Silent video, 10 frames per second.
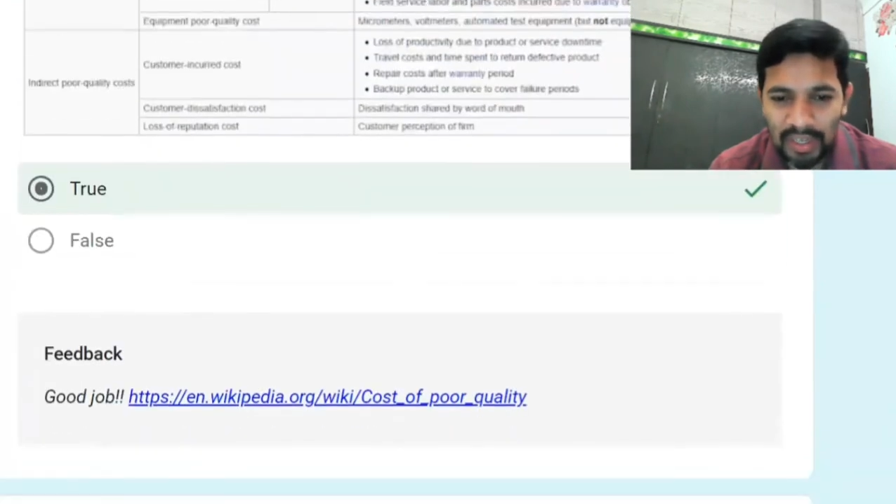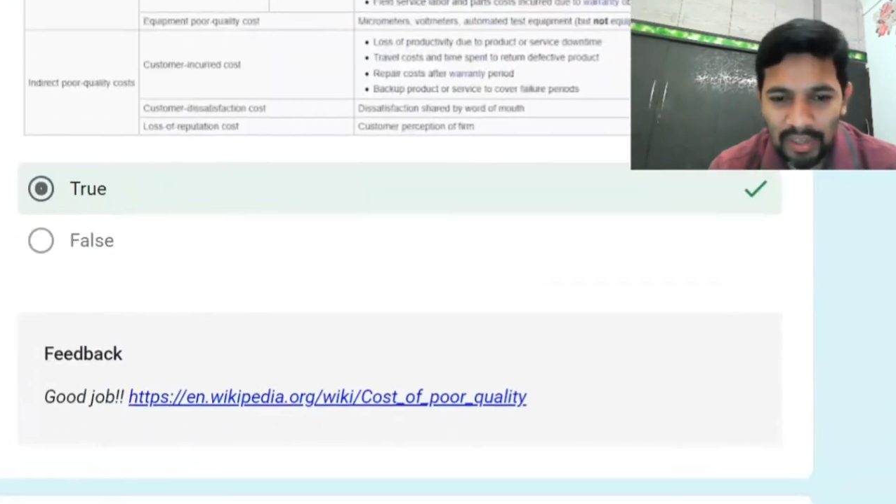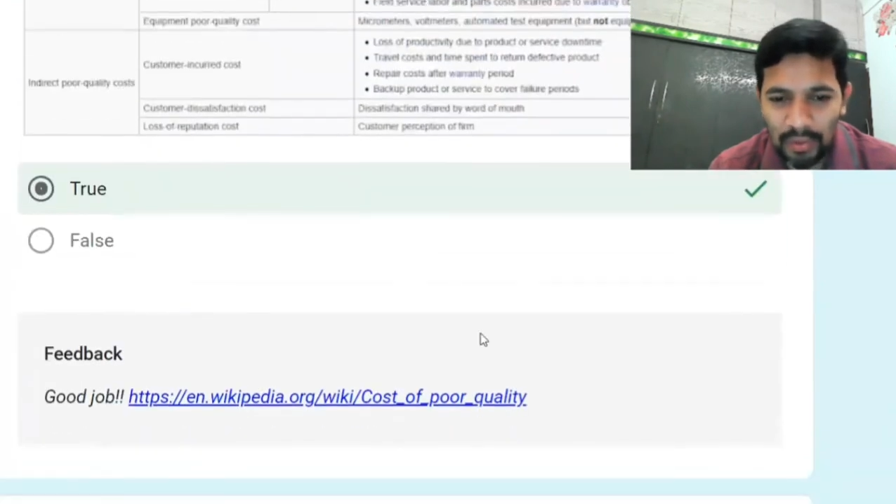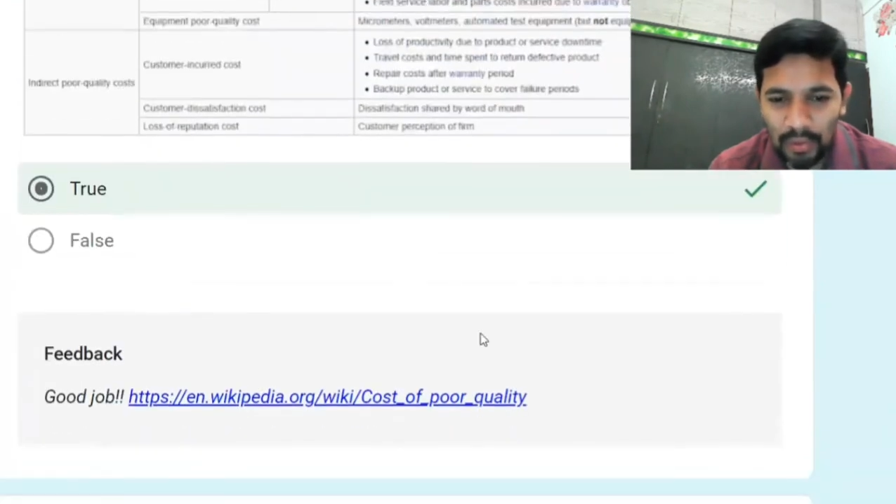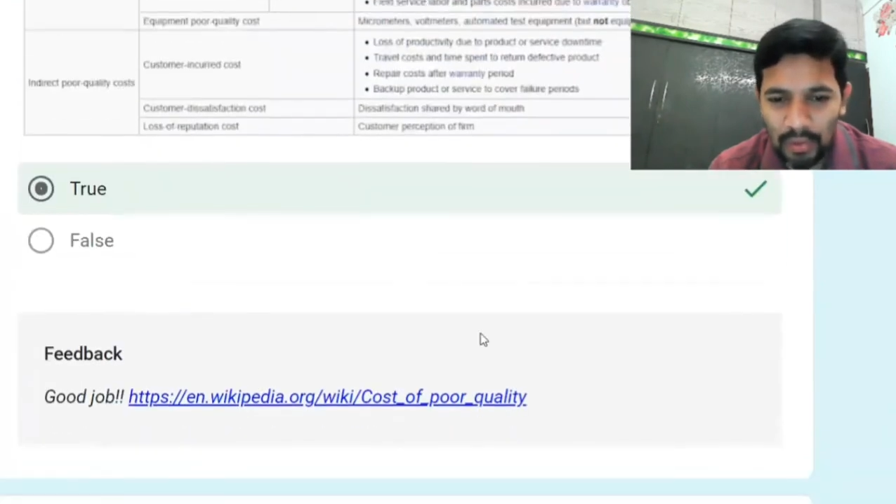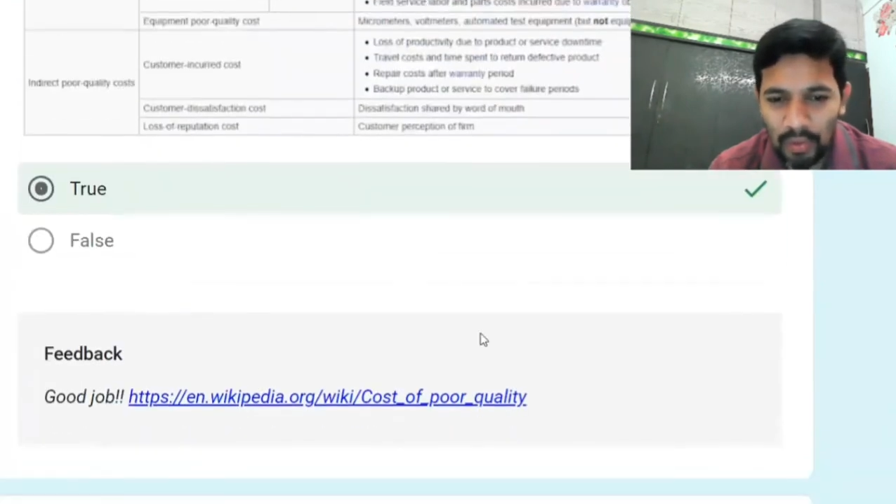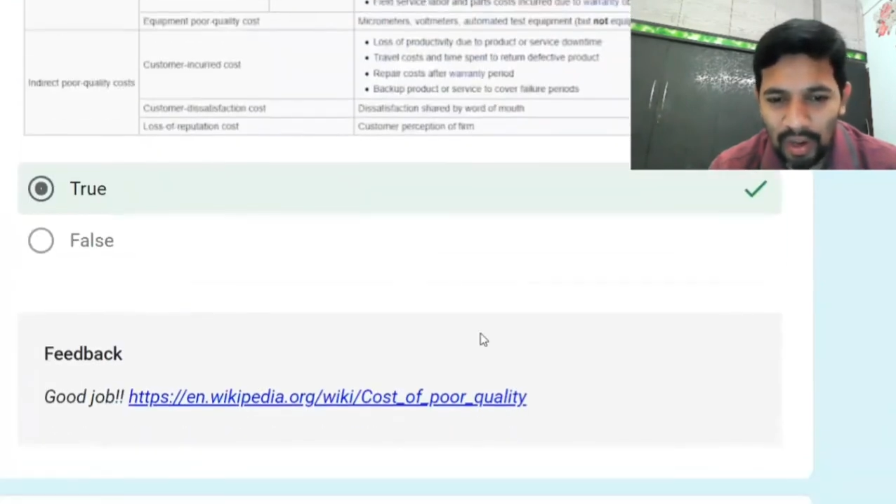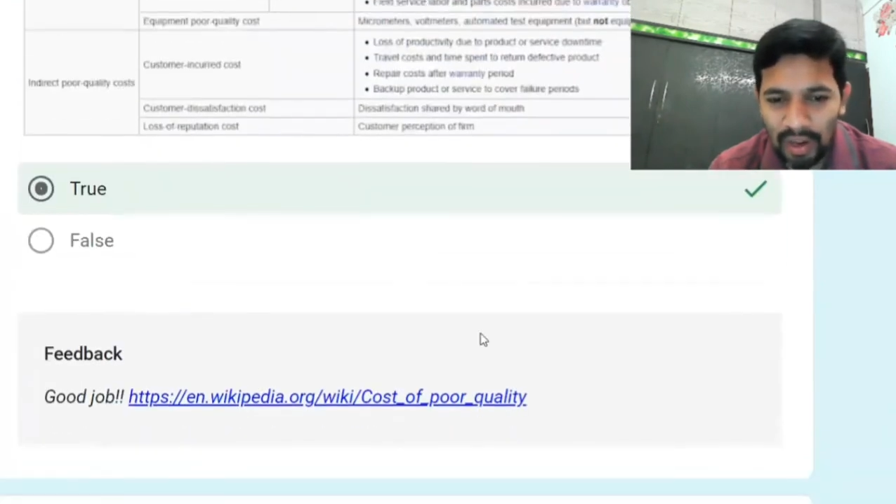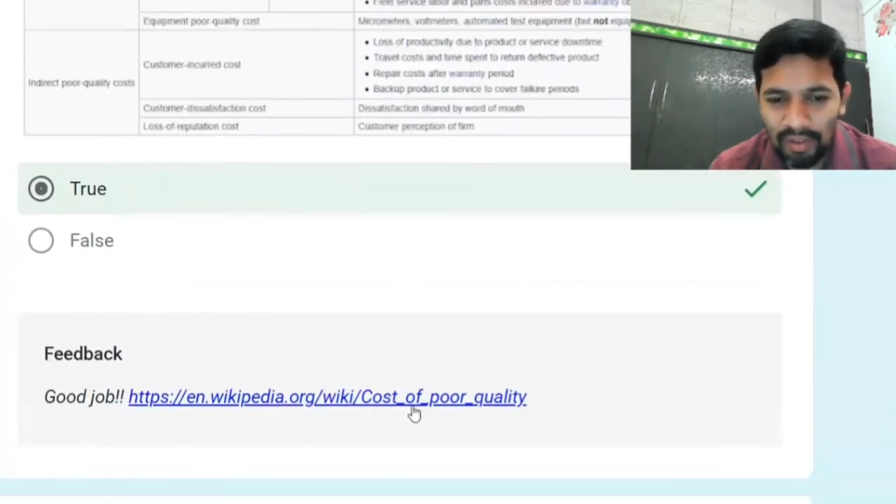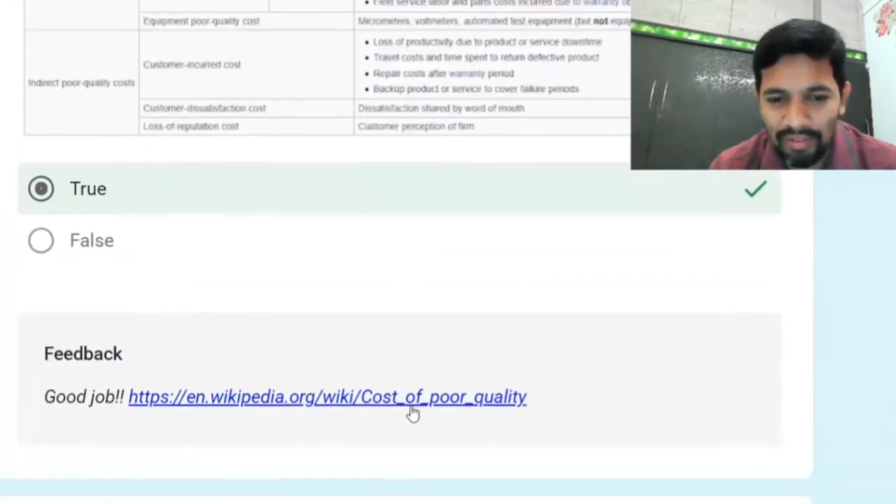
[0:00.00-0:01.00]
you
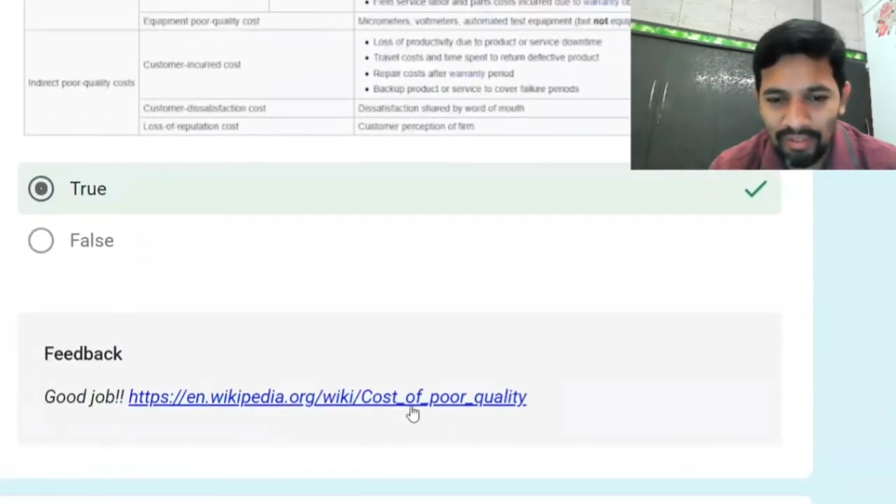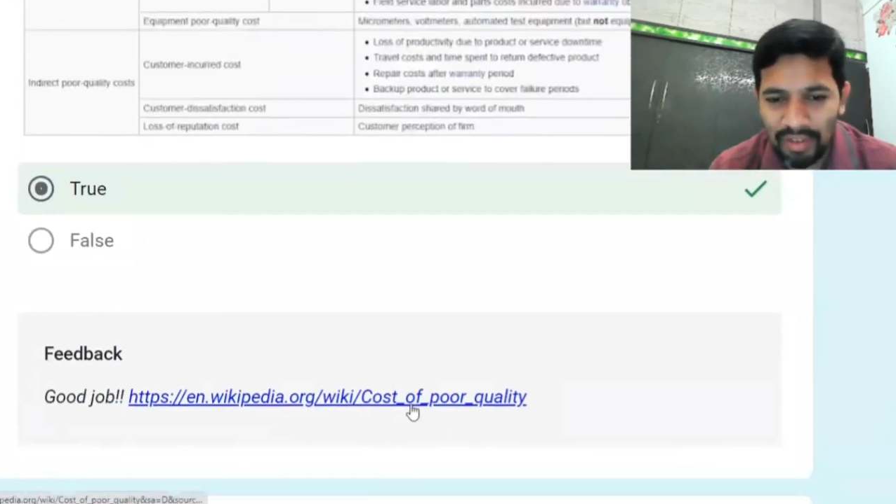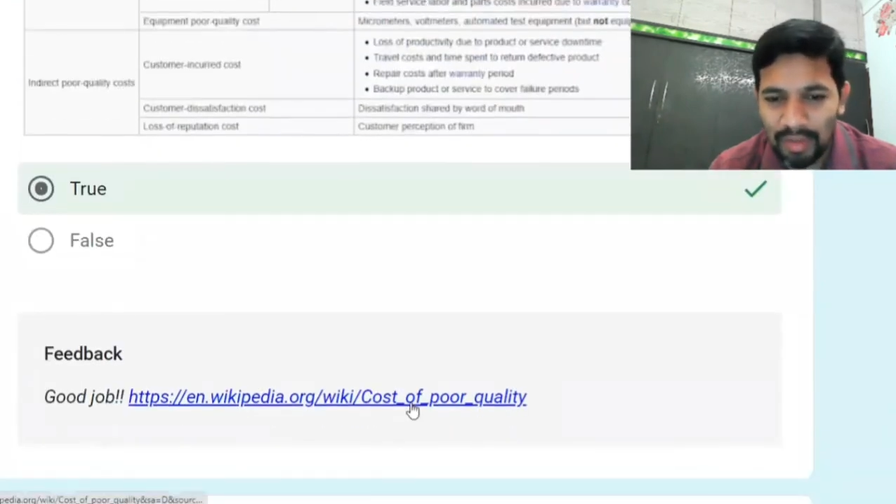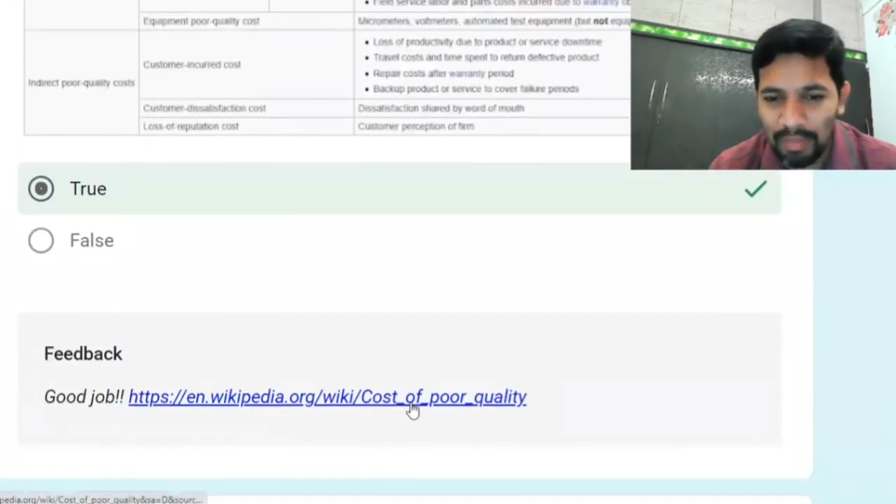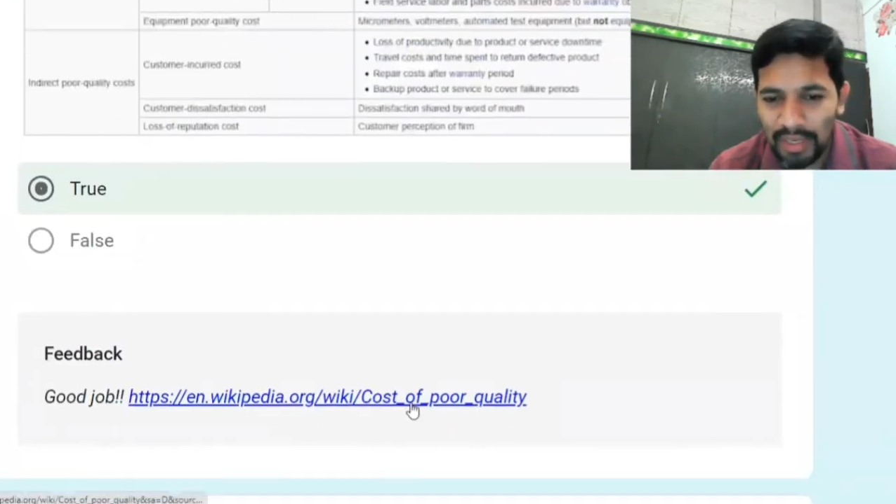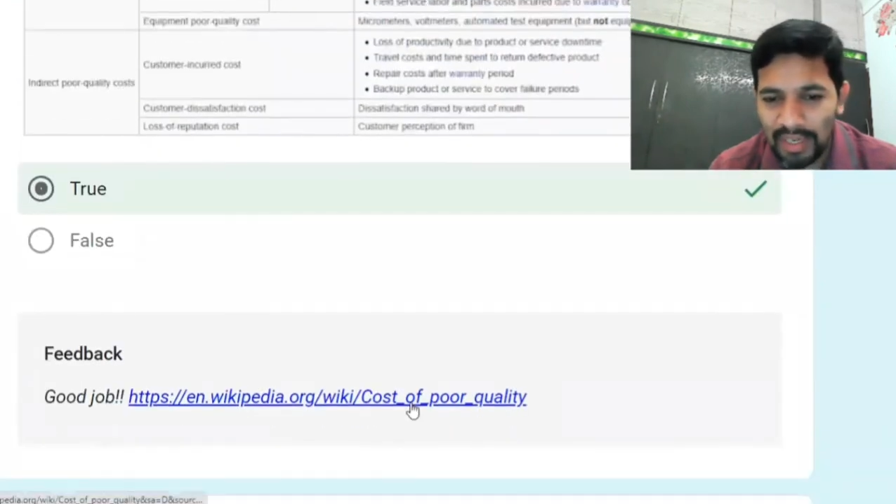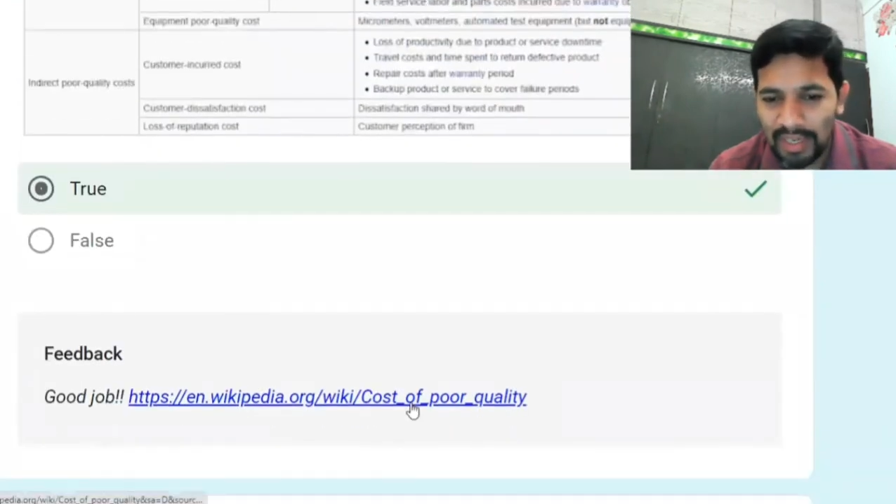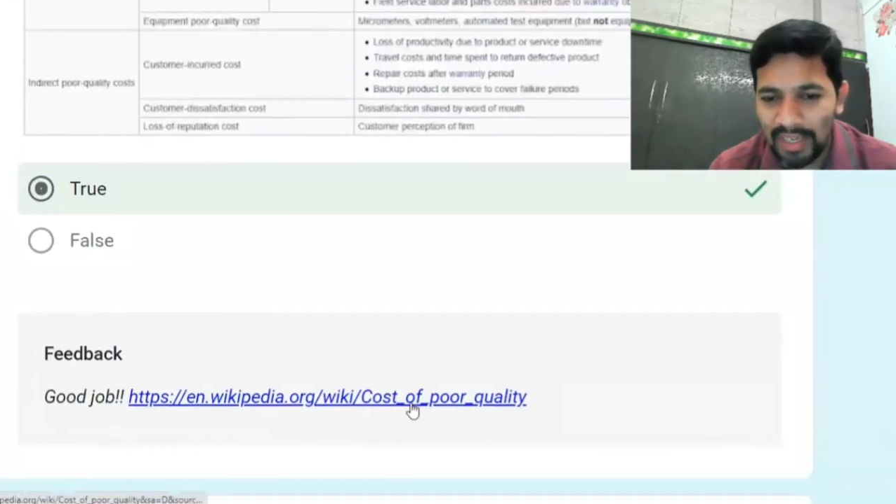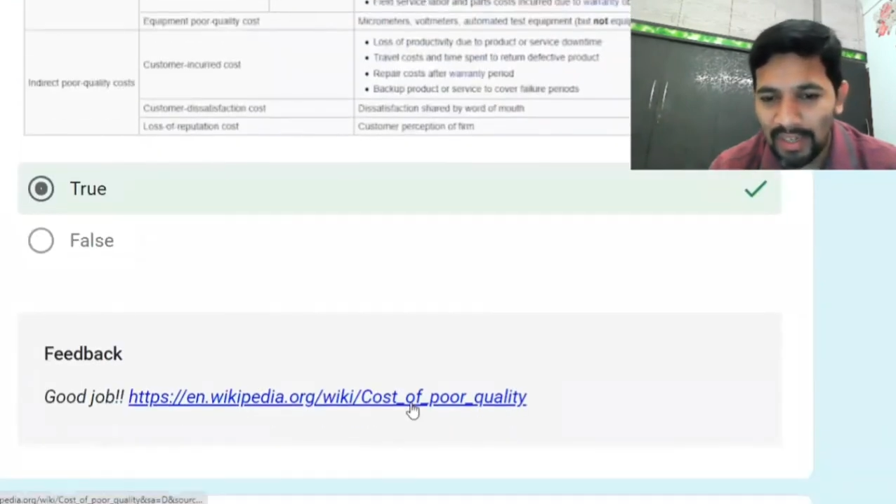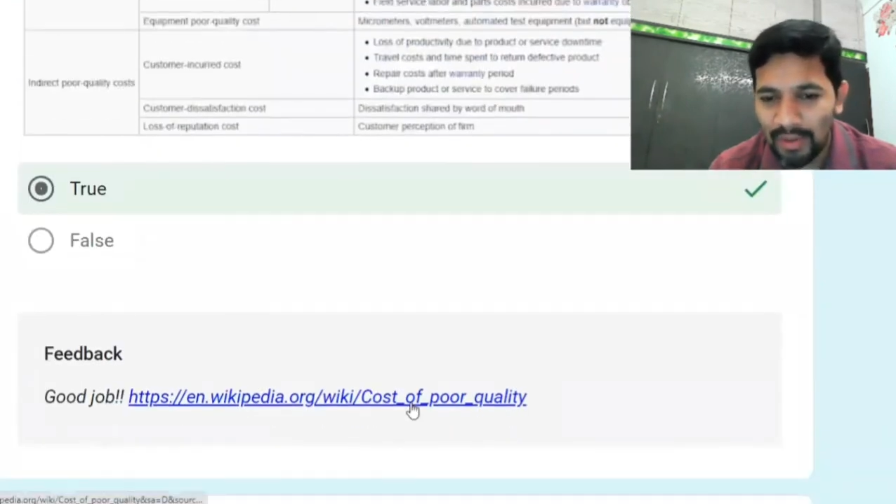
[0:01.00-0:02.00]
have Wikipedia
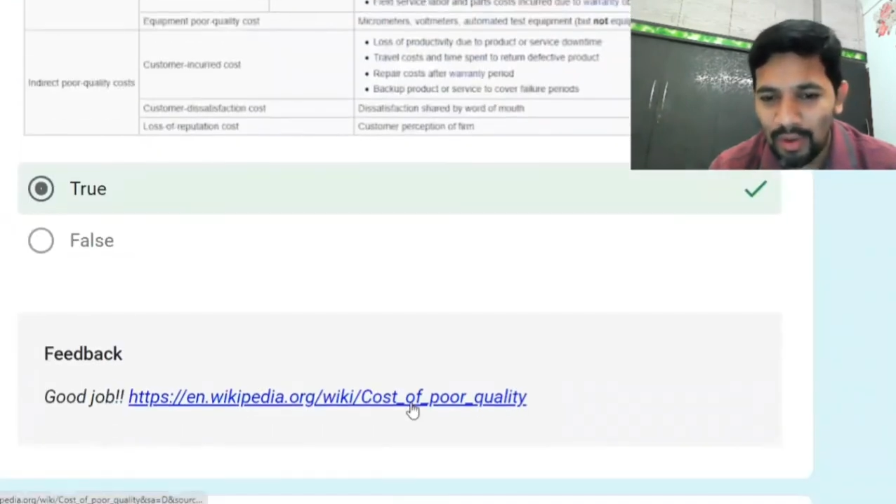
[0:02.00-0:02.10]
link,